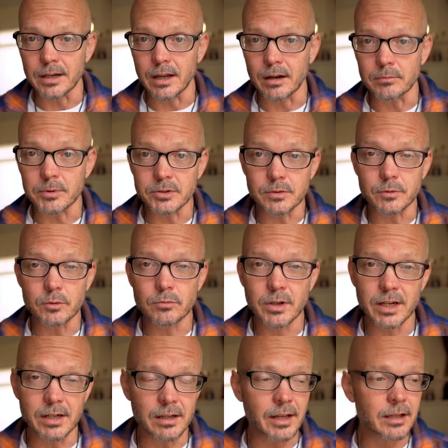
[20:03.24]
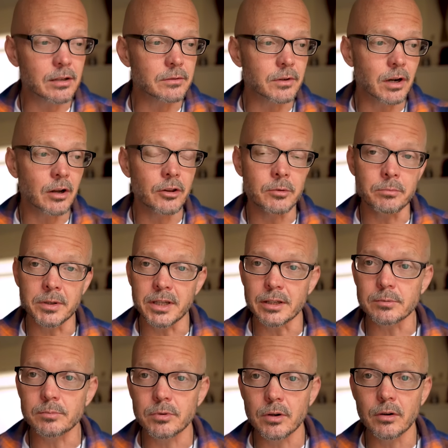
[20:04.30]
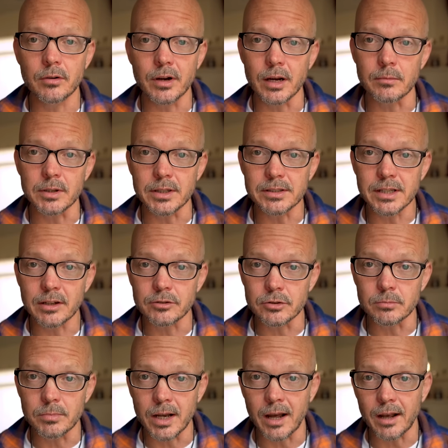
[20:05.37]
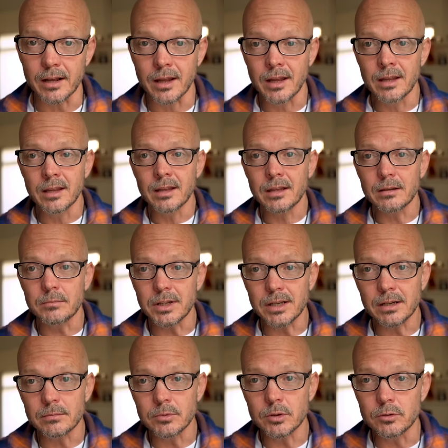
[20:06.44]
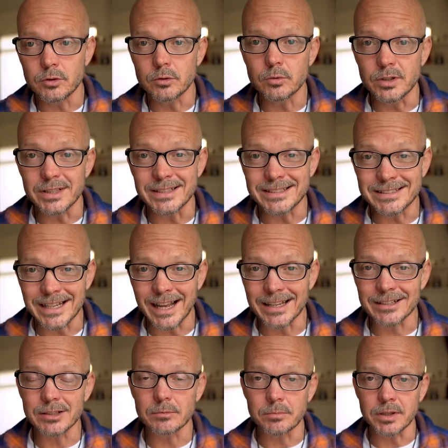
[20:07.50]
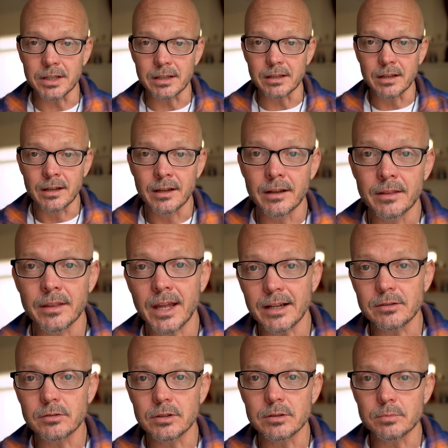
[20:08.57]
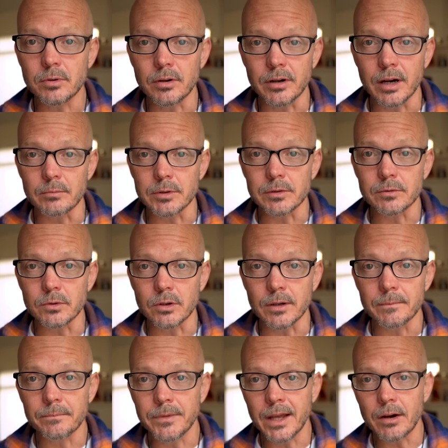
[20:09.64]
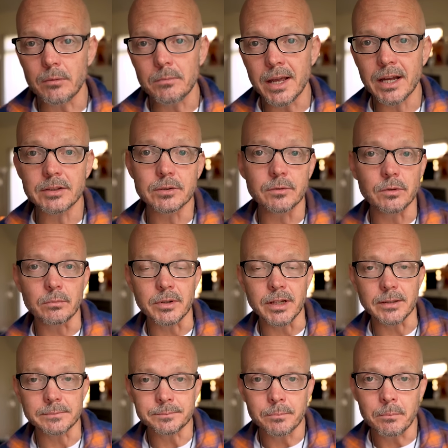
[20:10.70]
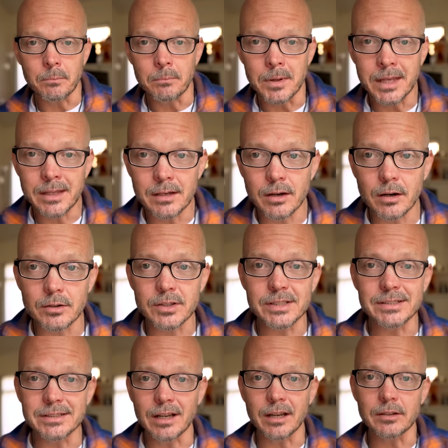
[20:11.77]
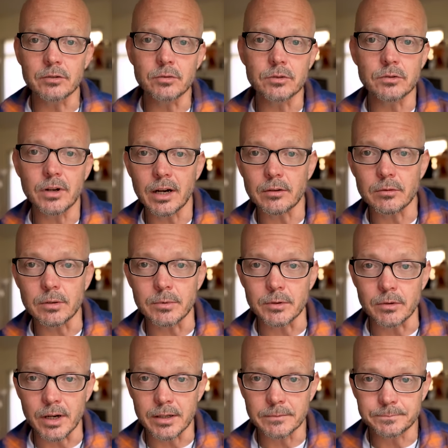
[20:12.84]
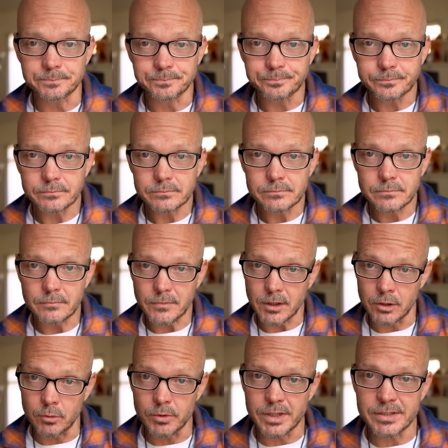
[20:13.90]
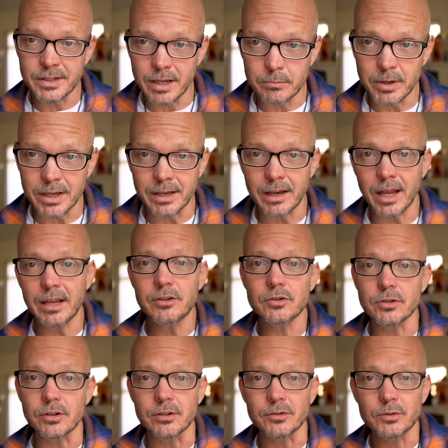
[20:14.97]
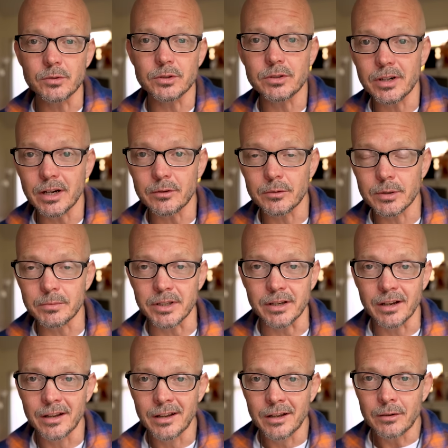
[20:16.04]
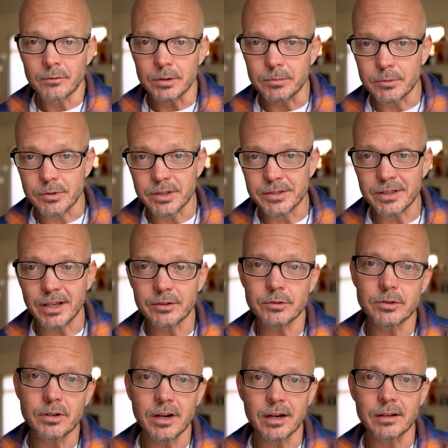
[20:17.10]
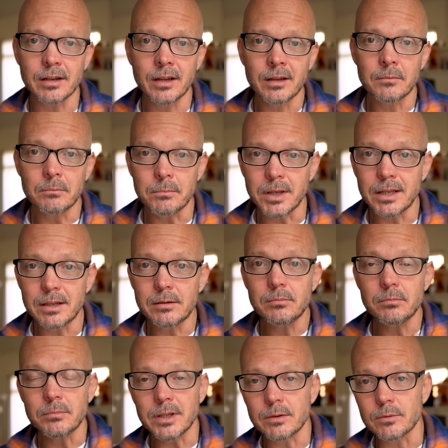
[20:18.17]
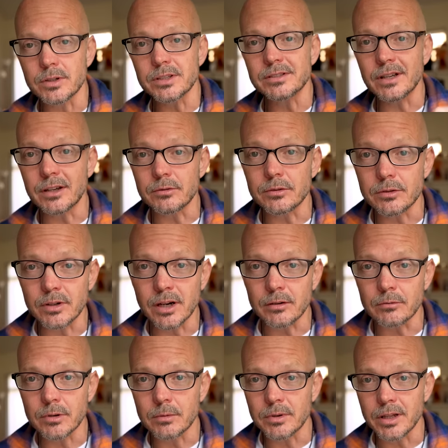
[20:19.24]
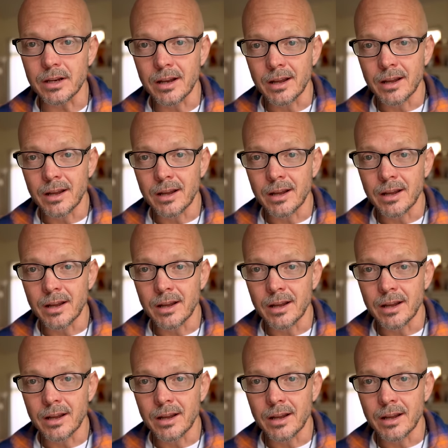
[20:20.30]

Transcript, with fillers: now. Because if you're ready to let go of all the BS programming that's held you back and become who you were designed to be, that's who this program is for. Now imagine for a minute, men are designed to attract women, right? You were designed by nature to attract women. Women were designed to attract men. Men were designed to attract women.